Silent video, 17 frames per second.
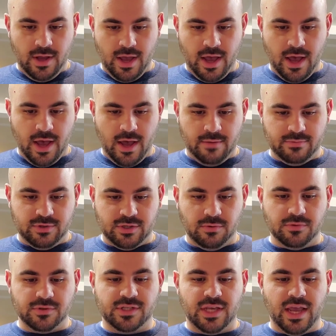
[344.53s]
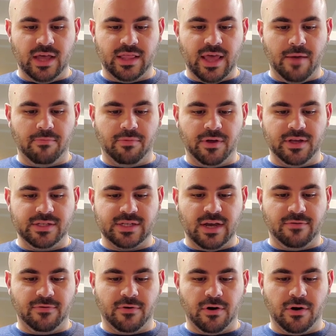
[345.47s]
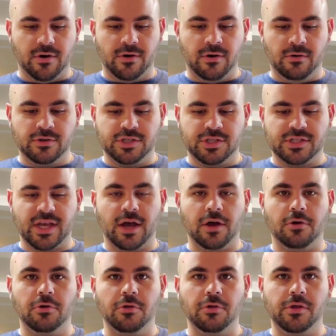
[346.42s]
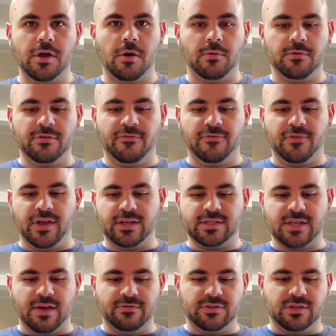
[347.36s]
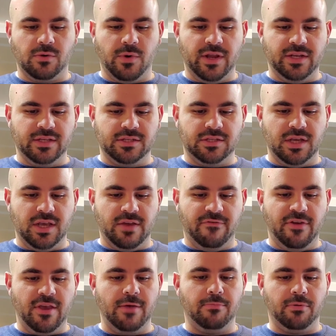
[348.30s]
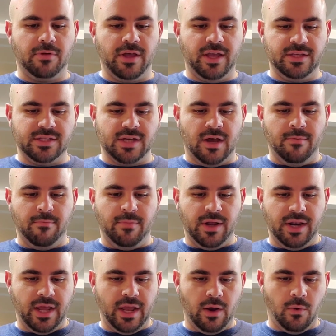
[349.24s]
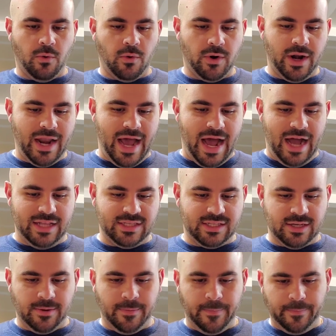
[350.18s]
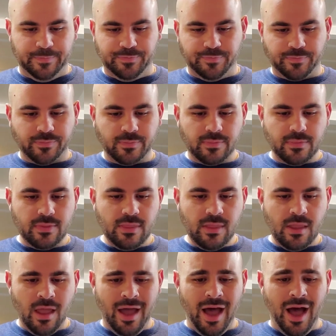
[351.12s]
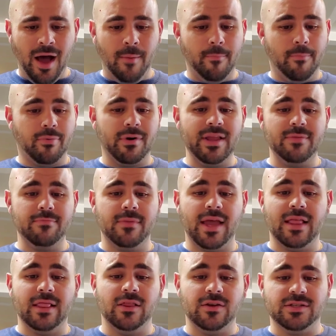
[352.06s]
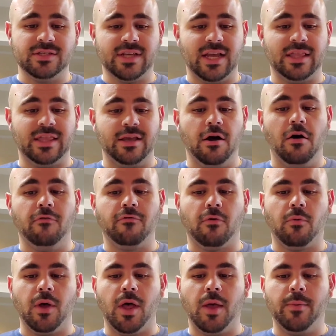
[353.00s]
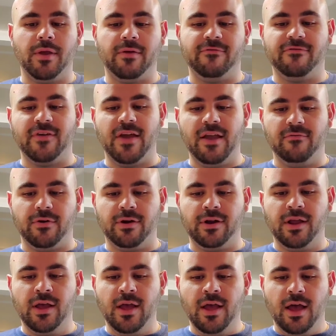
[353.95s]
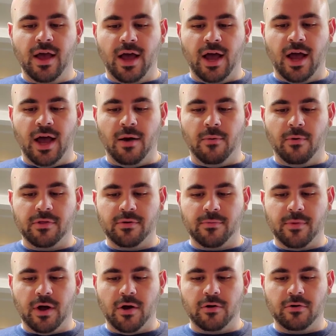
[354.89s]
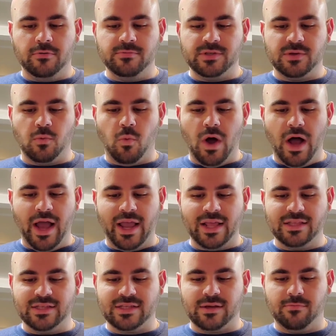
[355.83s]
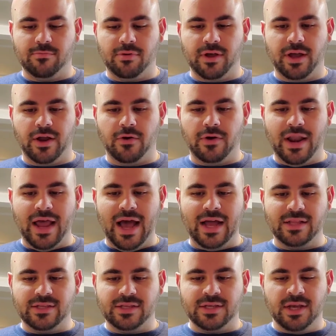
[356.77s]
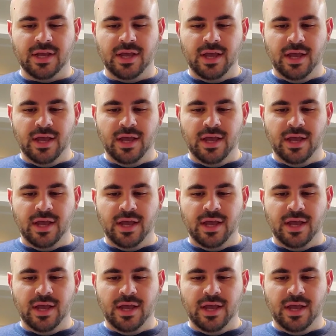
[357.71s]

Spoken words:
So we'll see how that plays out for her. She's got Julio in the flex, obviously waiting to see if he plays on Monday or not. Britt looks like the overwhelming favorite, whether Mahomes and Watkins can play or not.